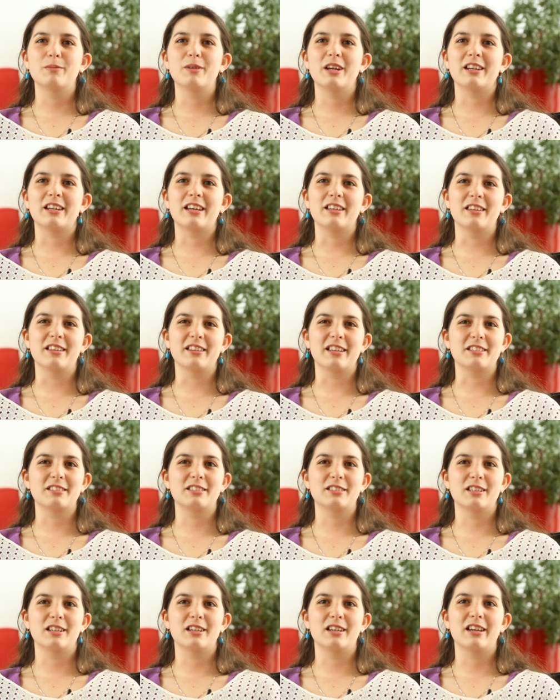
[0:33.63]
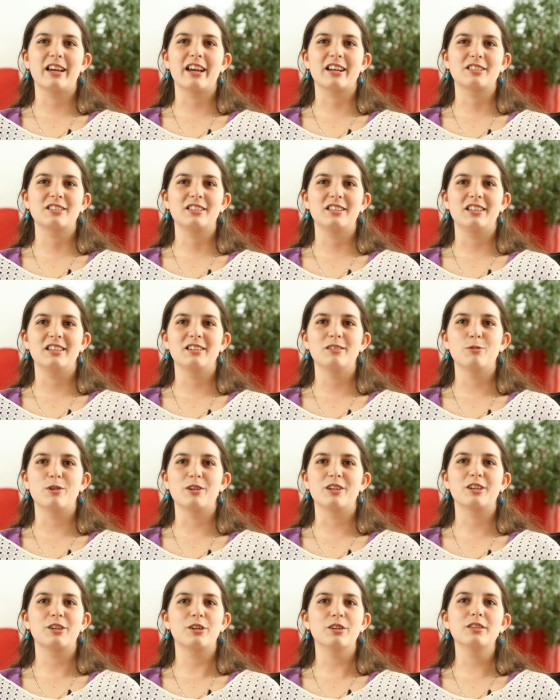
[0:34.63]
and I think that's actually one
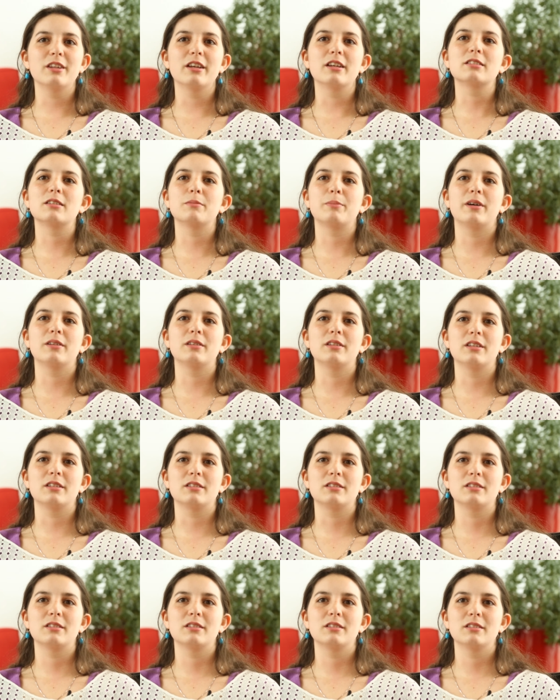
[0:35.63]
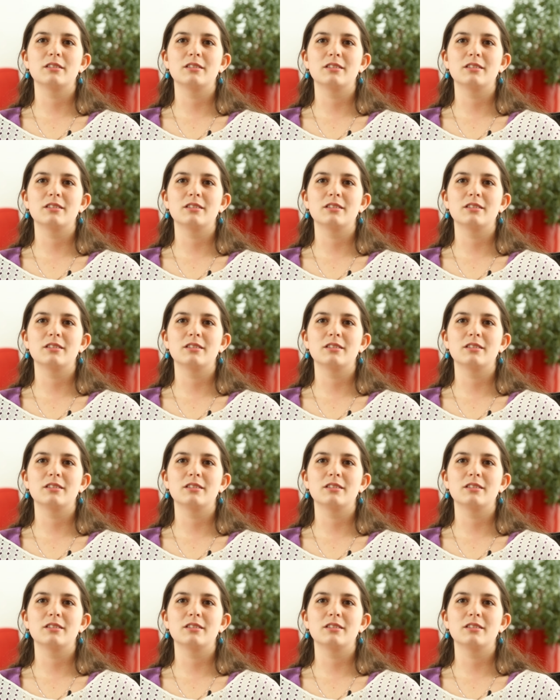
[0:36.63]
of the good things about this